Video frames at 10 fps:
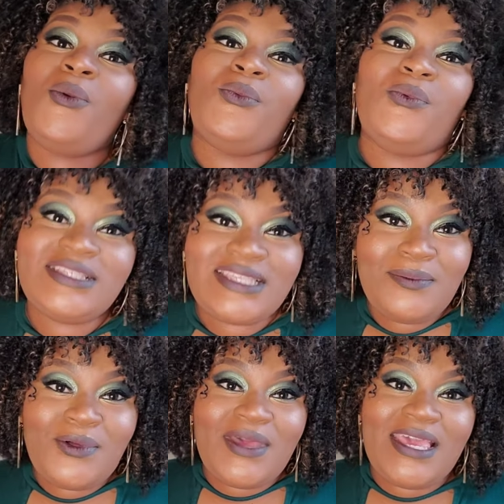What's up,
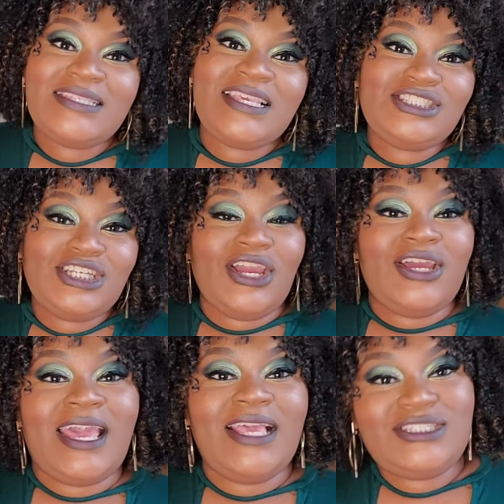queens? It's your girl
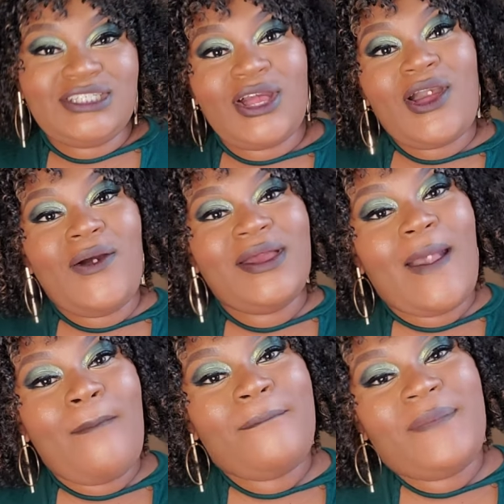Naisha Nicole, and
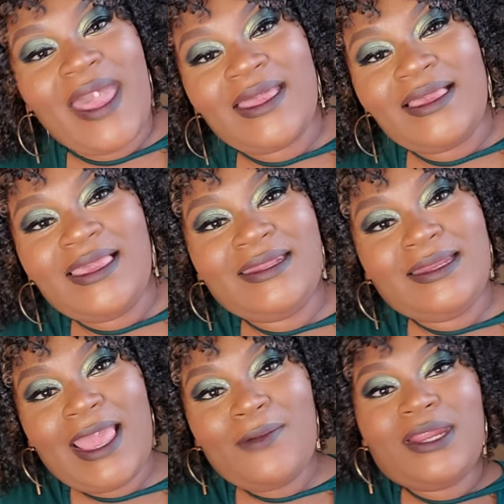I'm back again
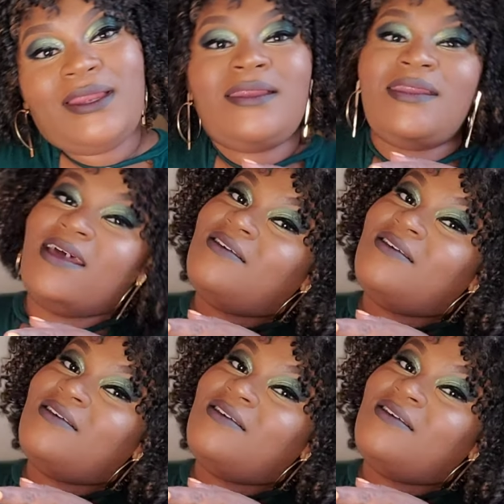today with another